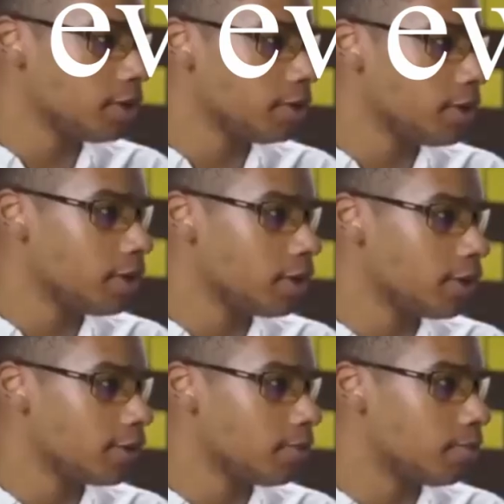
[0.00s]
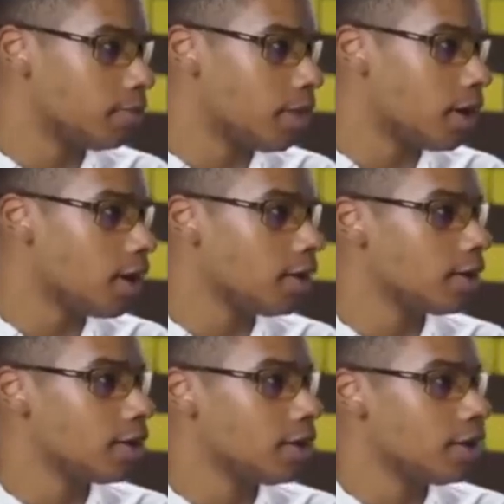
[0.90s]
I'm actually playing against a bot,
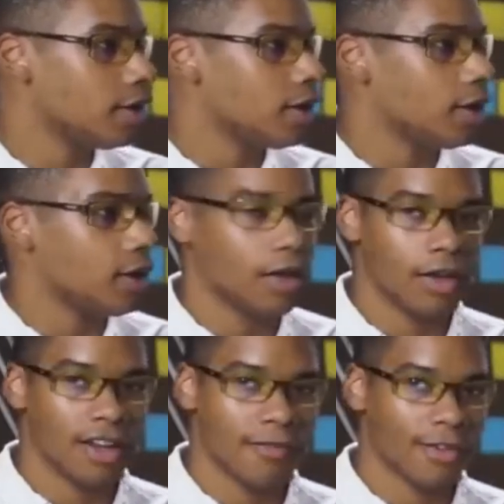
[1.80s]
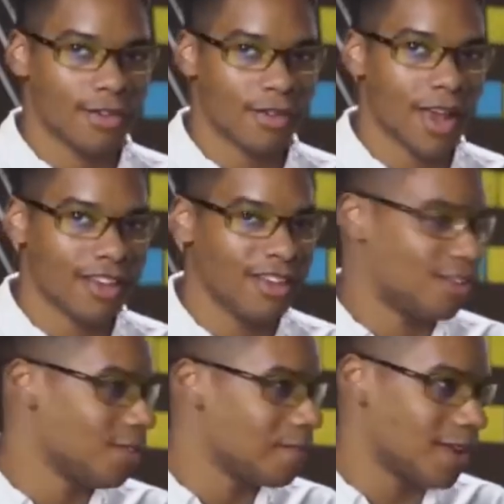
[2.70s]
and I'm
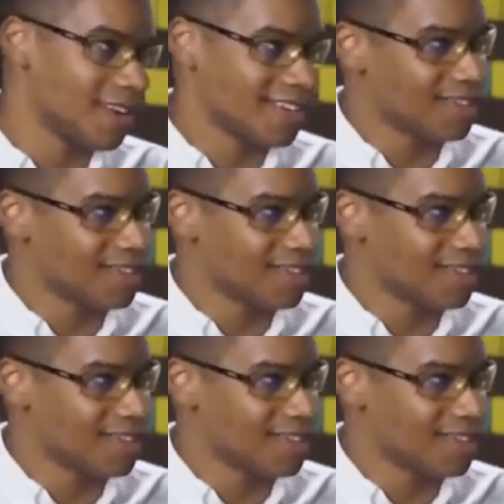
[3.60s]
distracted, so I'm not